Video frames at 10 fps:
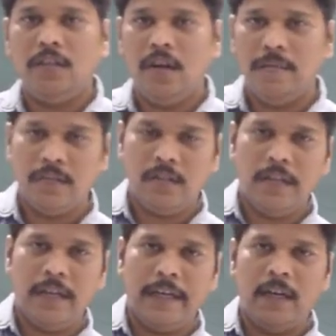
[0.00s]
Thomson,
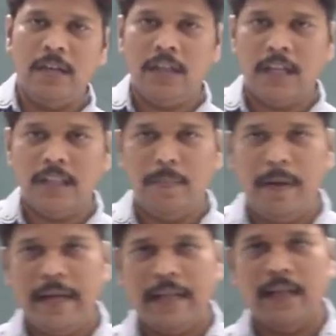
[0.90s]
the negatively charged
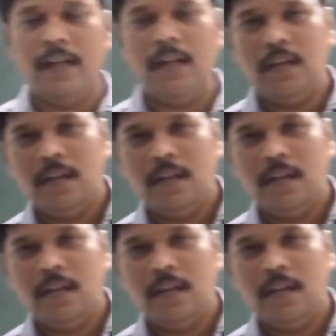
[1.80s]
particle.